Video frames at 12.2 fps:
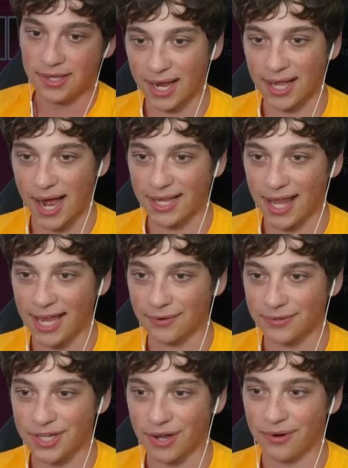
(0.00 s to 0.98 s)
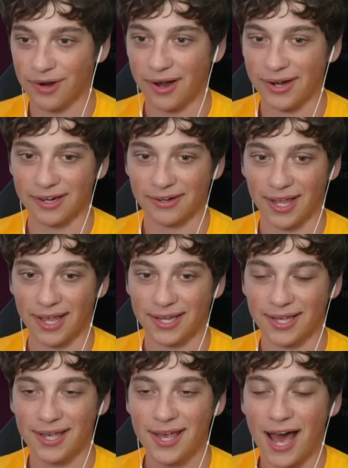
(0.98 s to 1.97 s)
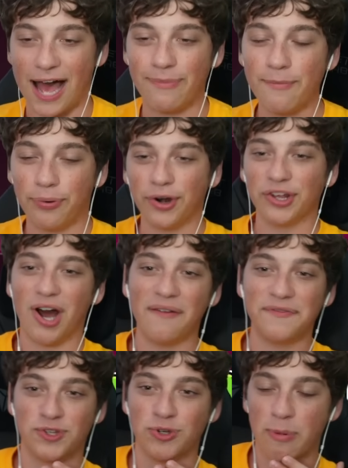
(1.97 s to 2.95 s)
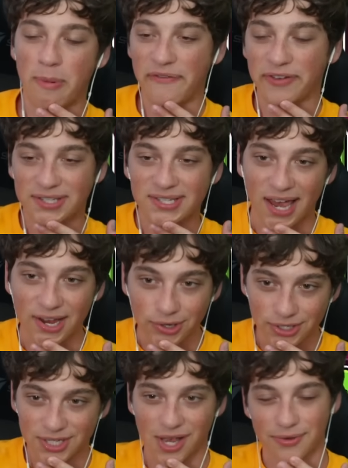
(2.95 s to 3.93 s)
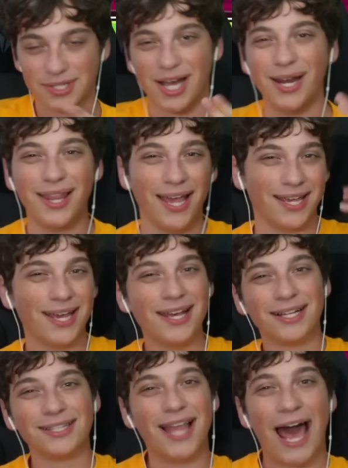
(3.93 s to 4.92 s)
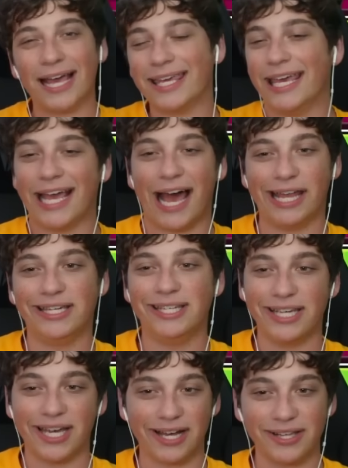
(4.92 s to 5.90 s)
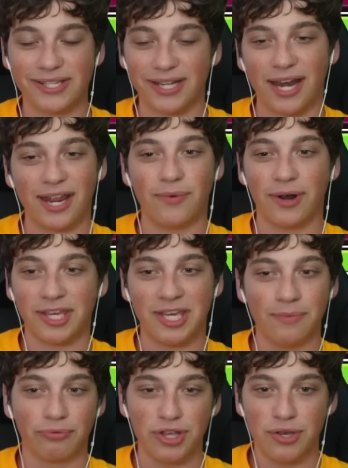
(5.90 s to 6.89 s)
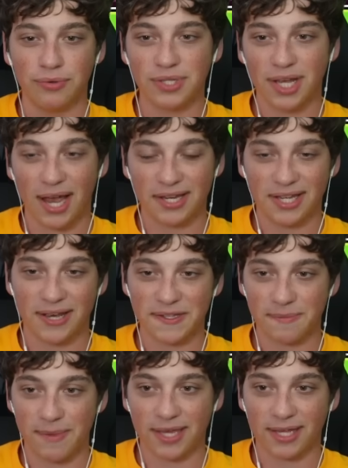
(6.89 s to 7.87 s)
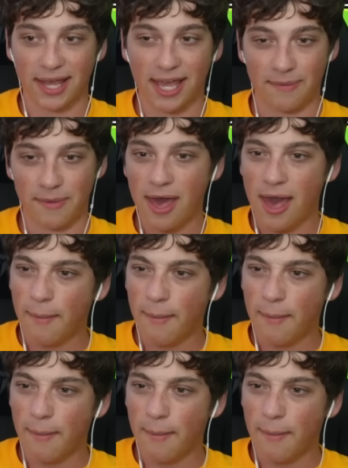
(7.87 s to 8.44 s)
like I like what's going on here. Like I've been putting off super buffing cycles because I was kind of like lacking ideas and I didn't want to keep reusing ideas and make it lame.